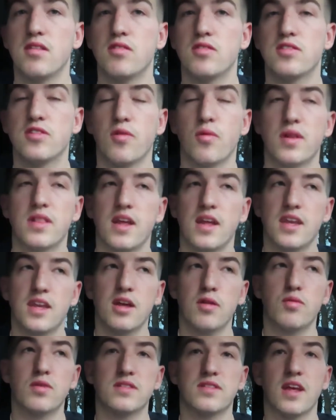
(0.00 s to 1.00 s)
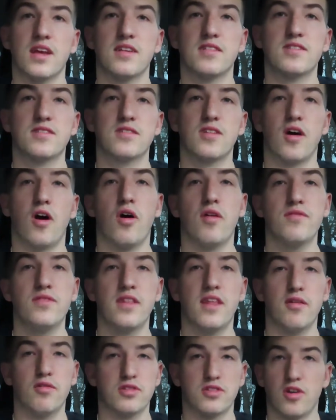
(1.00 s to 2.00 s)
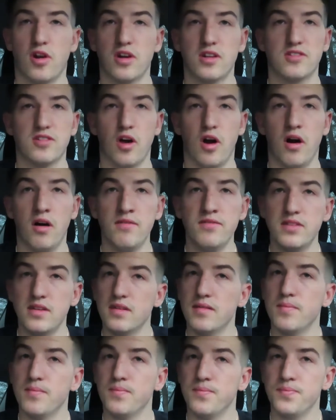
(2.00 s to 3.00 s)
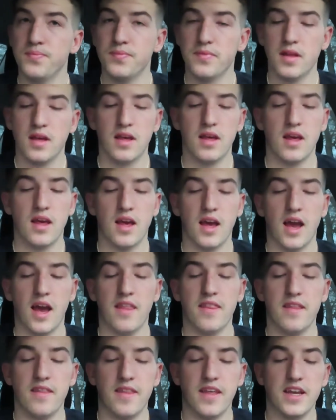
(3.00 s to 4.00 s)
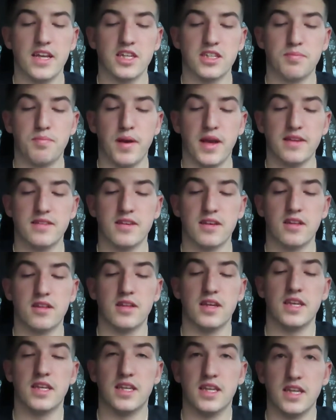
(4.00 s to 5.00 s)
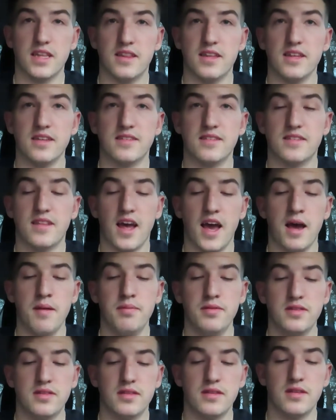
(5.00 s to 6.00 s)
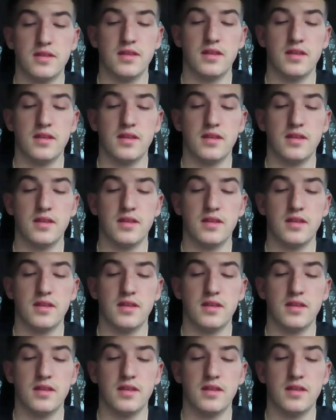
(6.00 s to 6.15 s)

So what they did was they solved, it was already solved, and then they just basically did these steps.